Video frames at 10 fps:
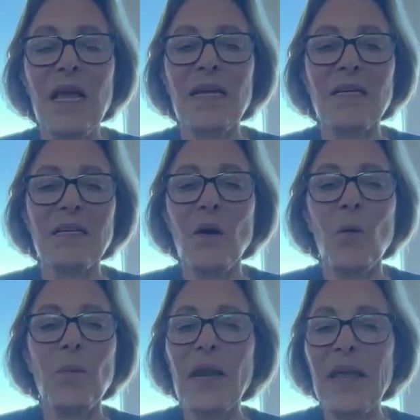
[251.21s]
and
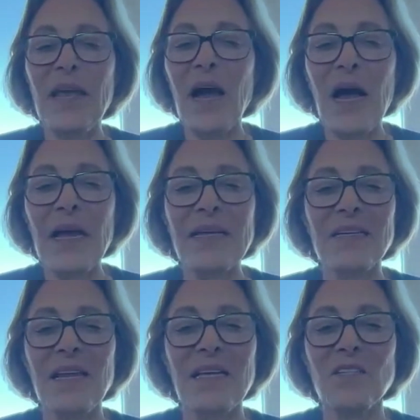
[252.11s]
OpenAI
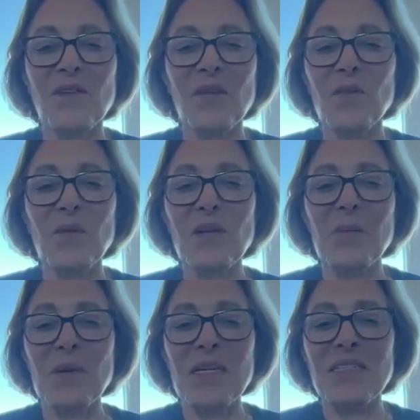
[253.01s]
and lots of other really
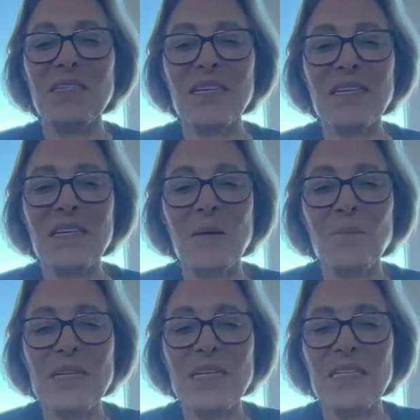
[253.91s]
amazing
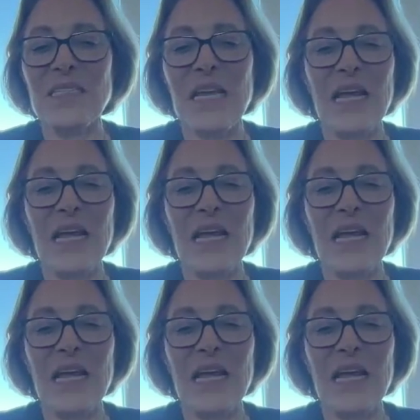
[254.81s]
companies.